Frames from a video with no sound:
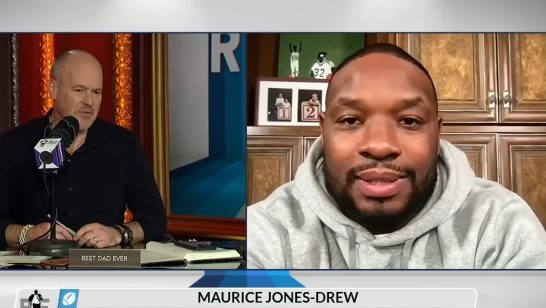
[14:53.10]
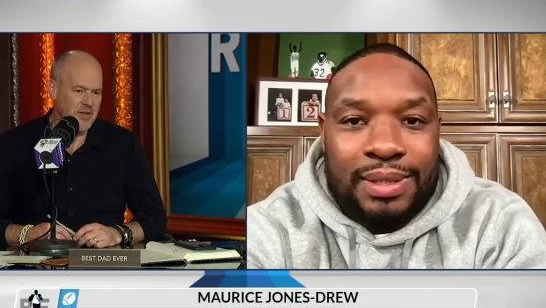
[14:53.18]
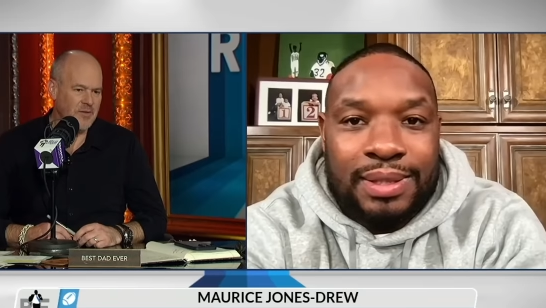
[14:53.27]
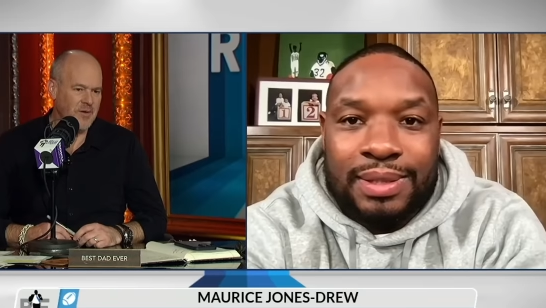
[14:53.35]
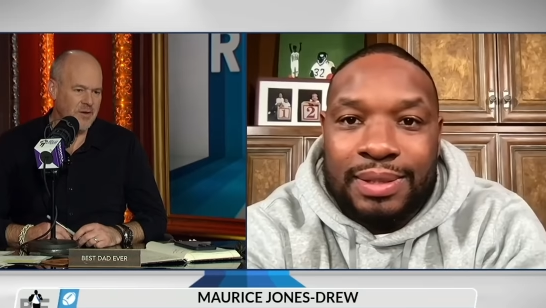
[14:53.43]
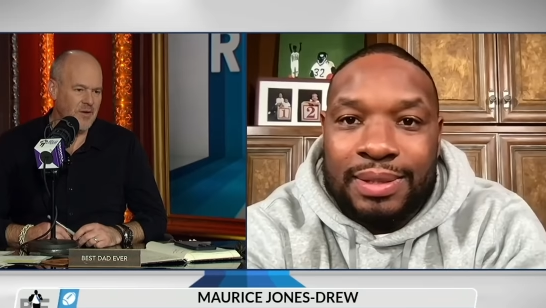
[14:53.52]
Speaker 1: you
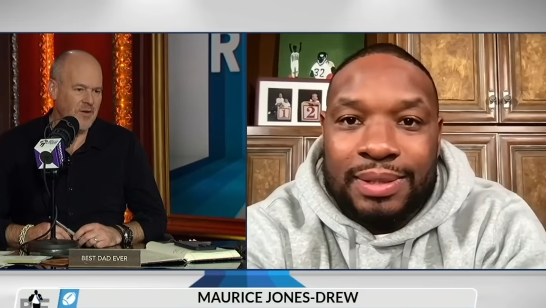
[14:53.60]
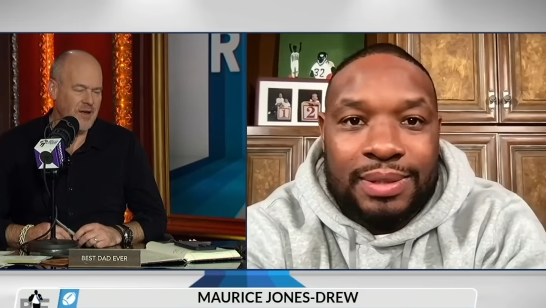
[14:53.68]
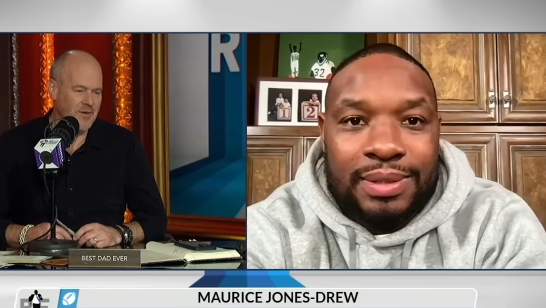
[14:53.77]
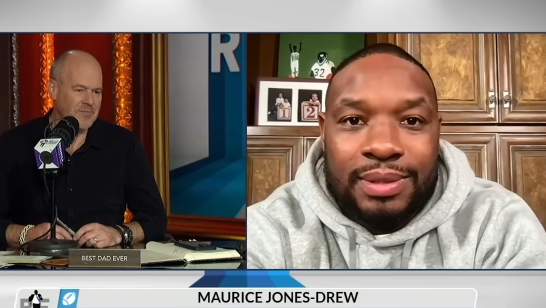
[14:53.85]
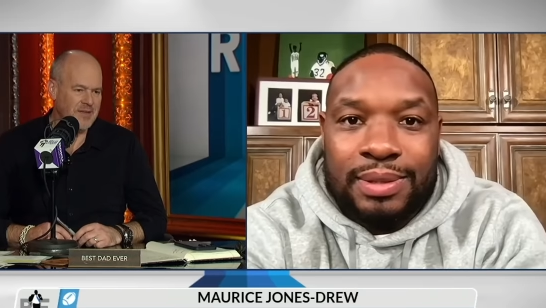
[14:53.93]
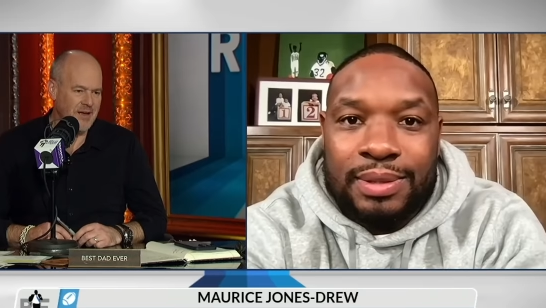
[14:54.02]
think when it all
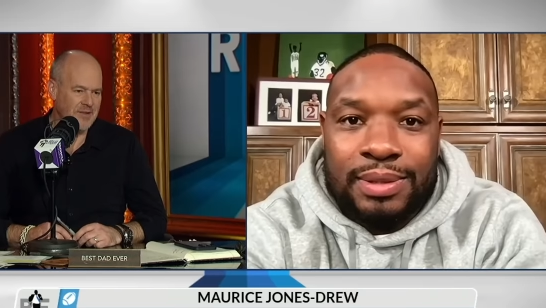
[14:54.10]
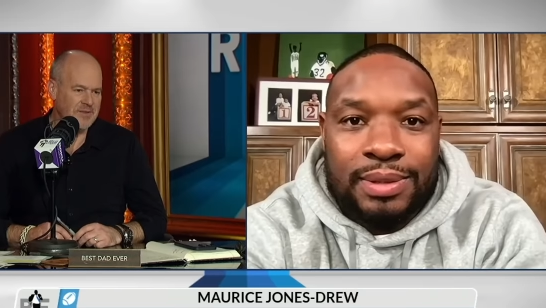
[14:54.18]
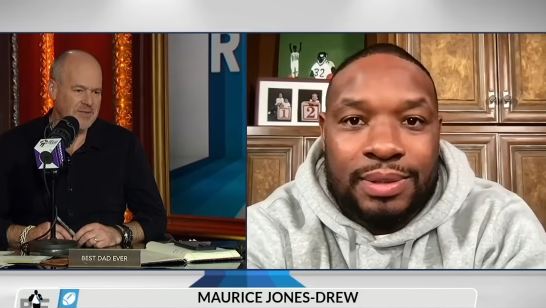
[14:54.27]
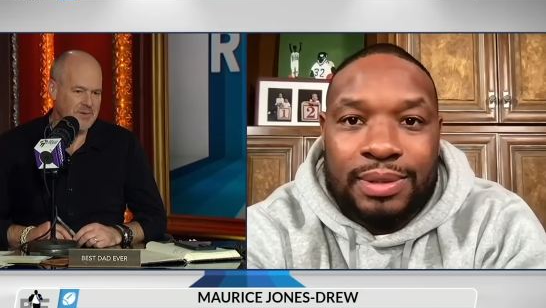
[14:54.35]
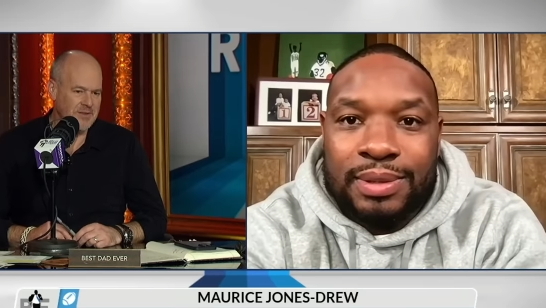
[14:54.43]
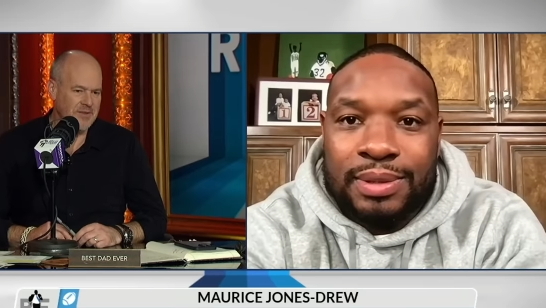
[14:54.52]
comes down
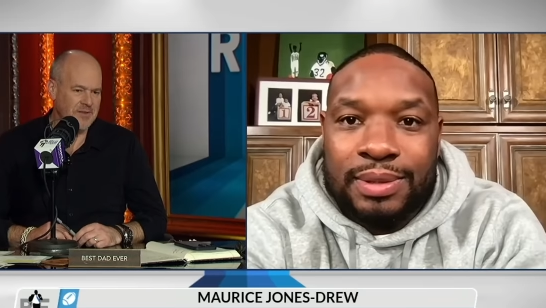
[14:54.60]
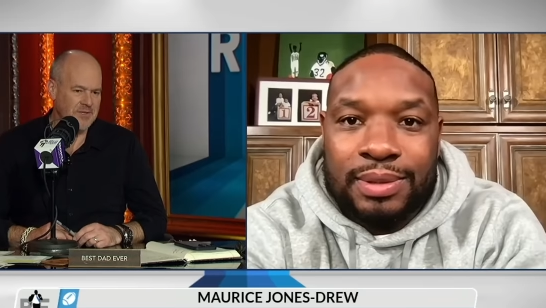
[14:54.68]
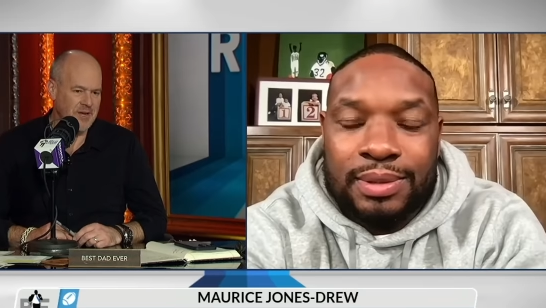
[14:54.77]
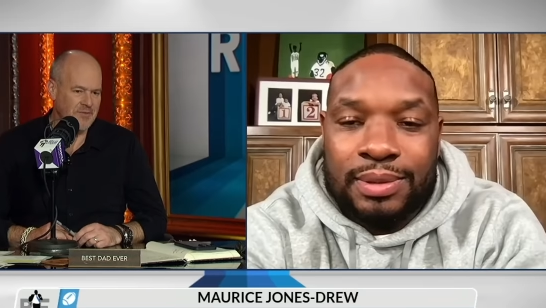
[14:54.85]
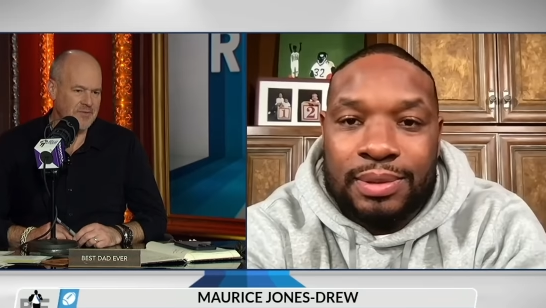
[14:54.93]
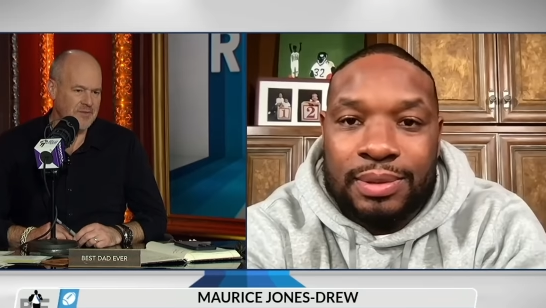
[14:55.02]
to it, the
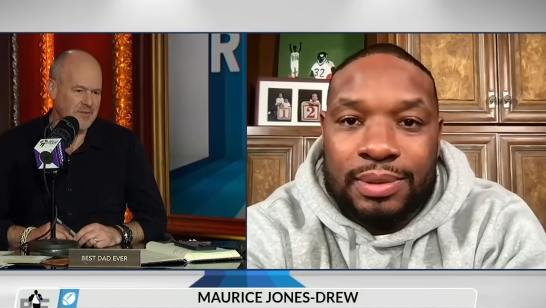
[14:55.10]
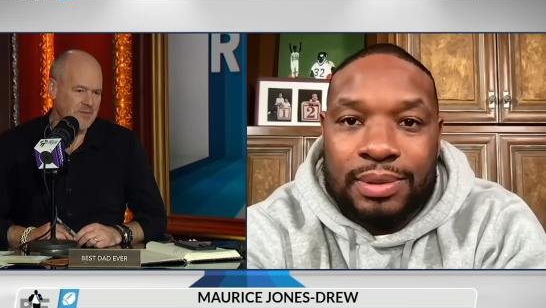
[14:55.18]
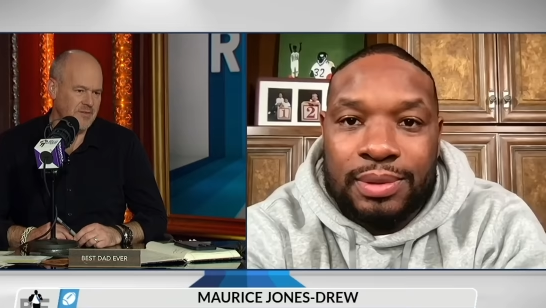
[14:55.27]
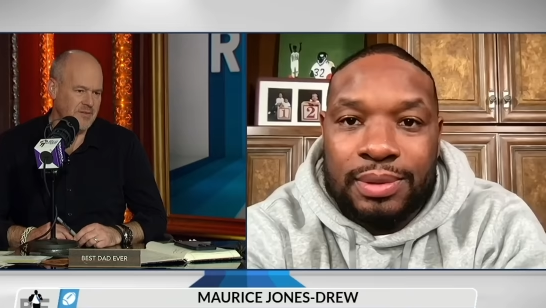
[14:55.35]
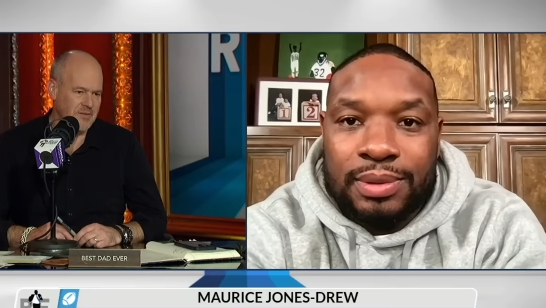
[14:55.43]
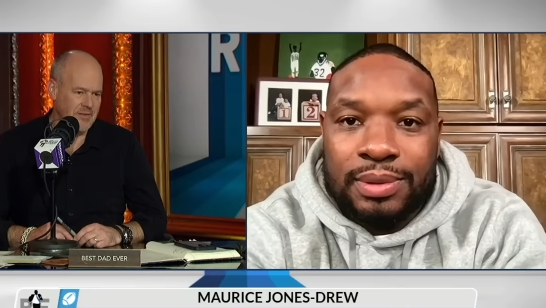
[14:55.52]
Chiefs'
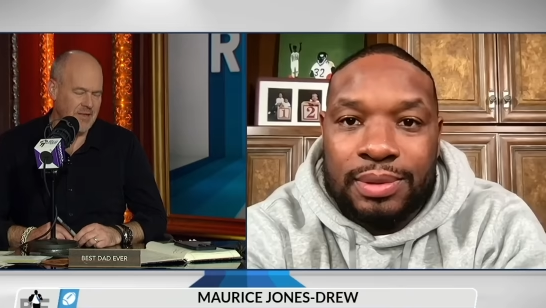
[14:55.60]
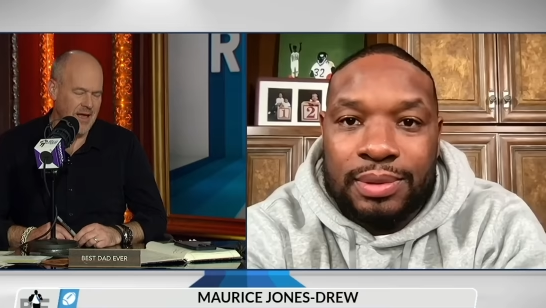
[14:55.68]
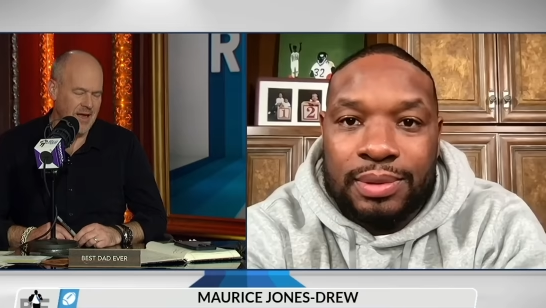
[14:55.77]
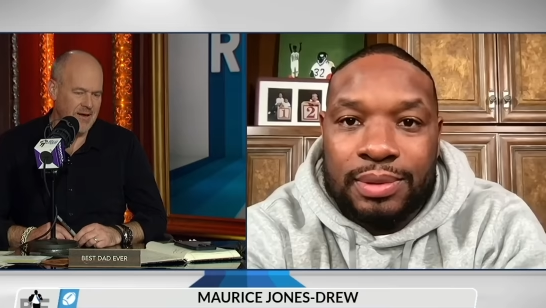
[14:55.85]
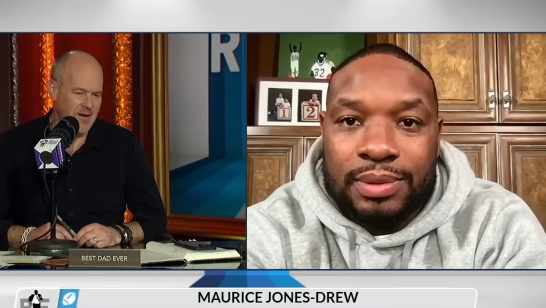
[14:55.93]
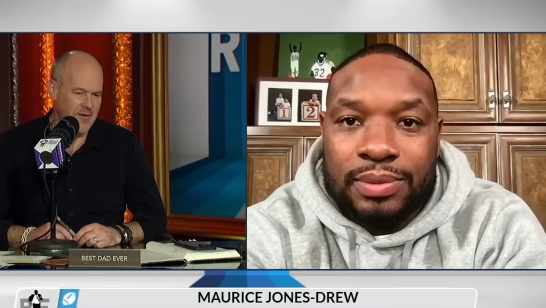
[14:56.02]

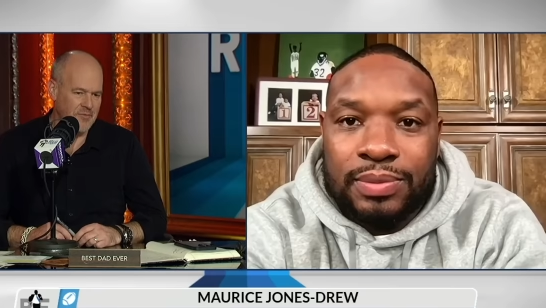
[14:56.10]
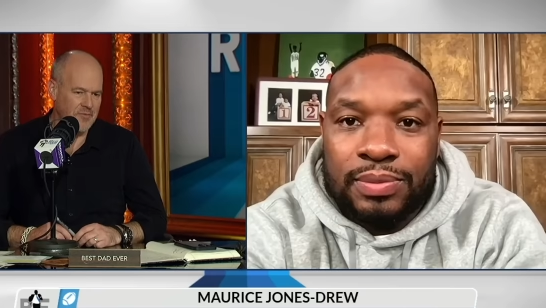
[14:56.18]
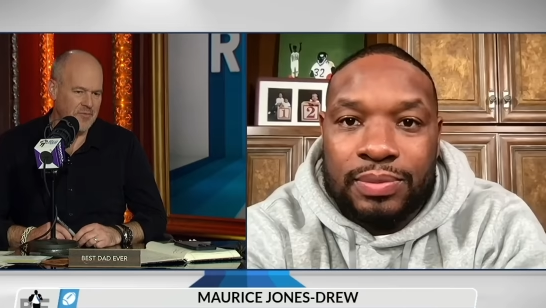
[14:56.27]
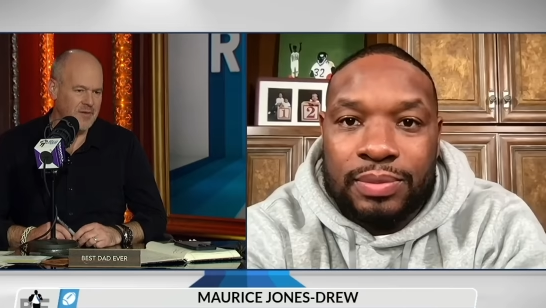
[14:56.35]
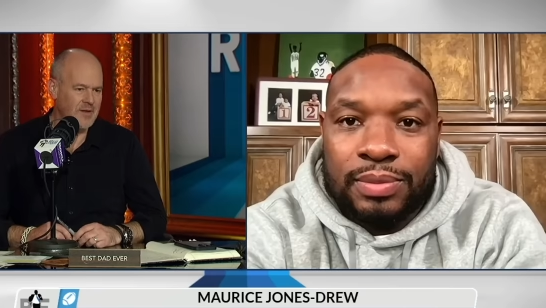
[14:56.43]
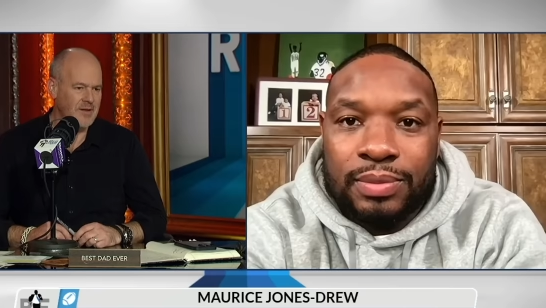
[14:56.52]
lack
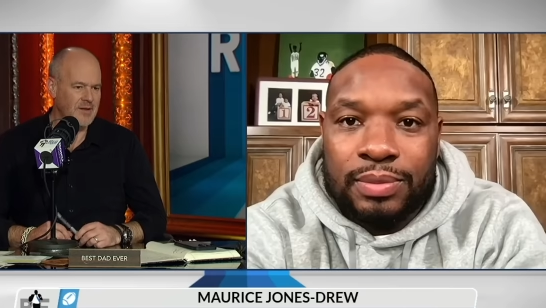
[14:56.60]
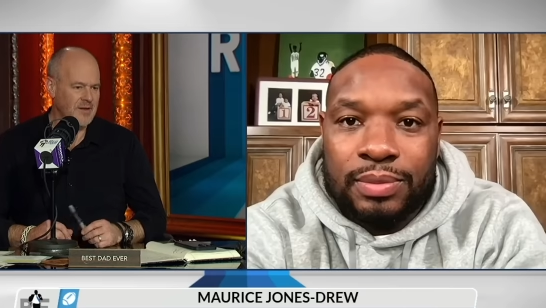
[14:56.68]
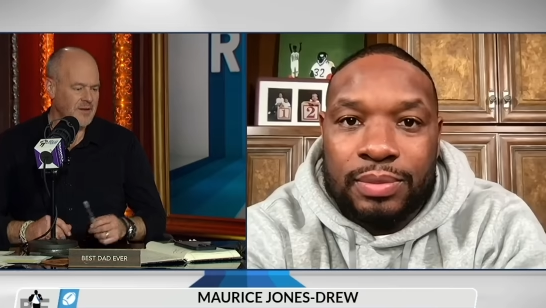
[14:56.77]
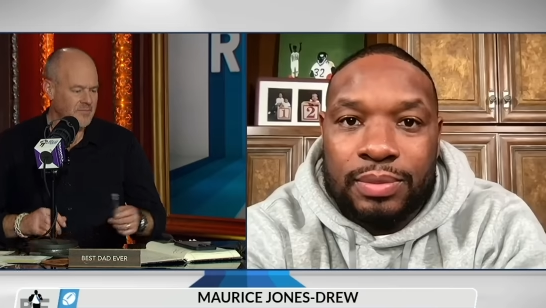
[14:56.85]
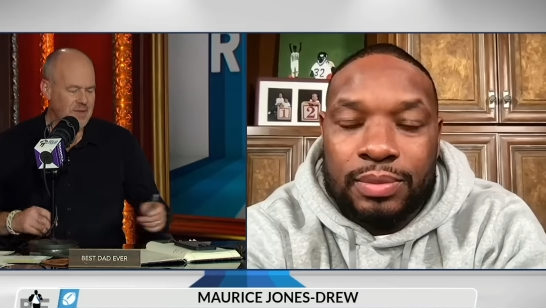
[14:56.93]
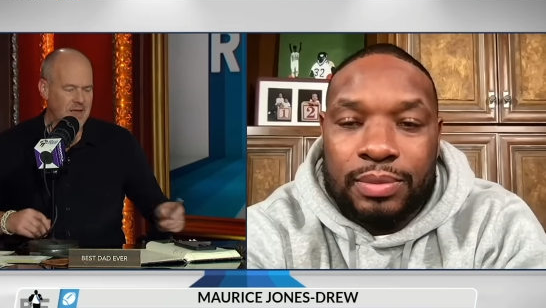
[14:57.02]
of
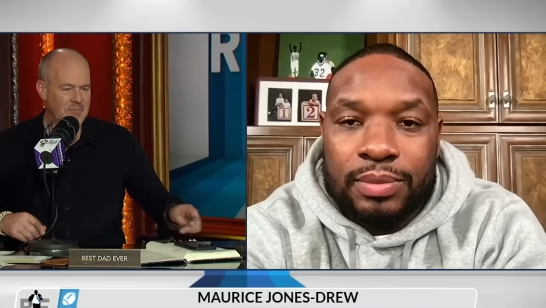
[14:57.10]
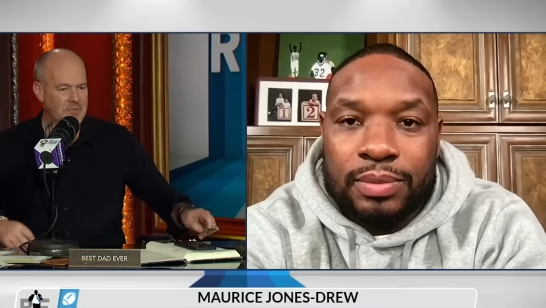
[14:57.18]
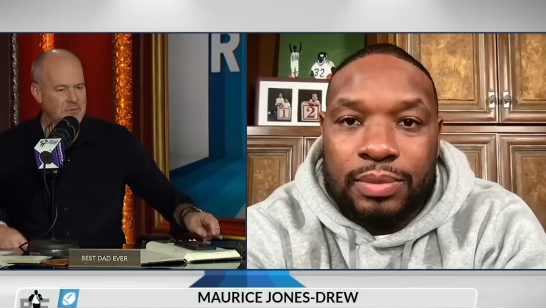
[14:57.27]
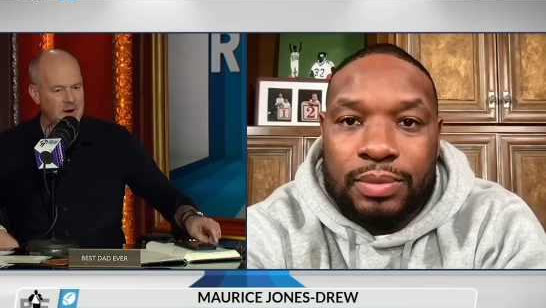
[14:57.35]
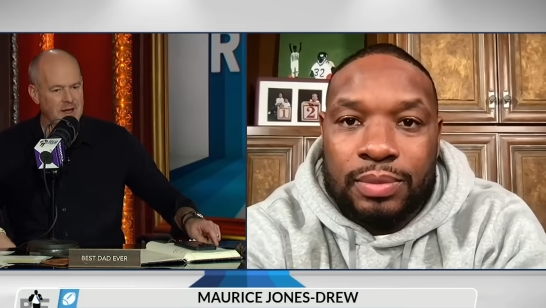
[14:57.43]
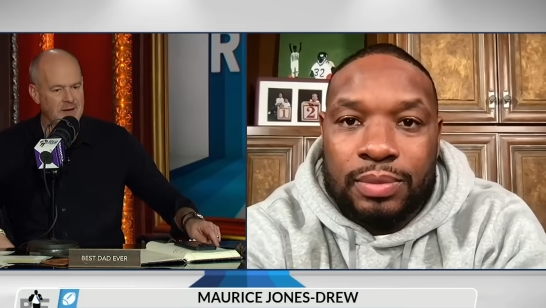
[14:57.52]
deep
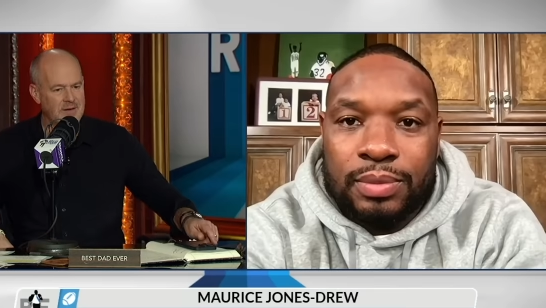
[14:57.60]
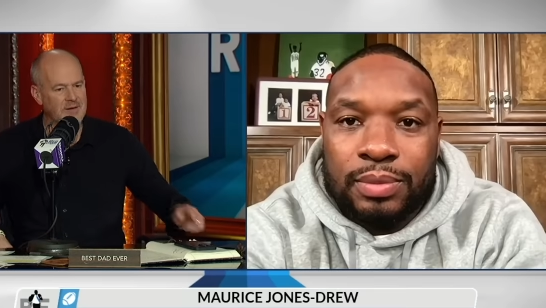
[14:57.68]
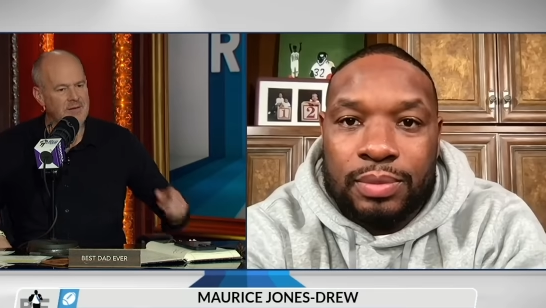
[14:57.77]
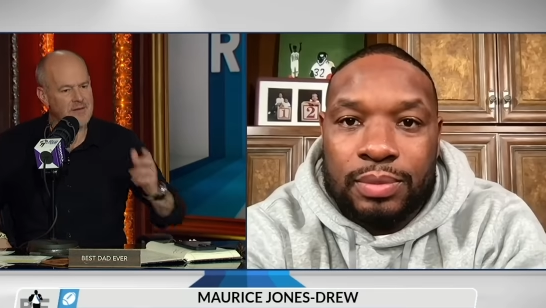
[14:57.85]
threat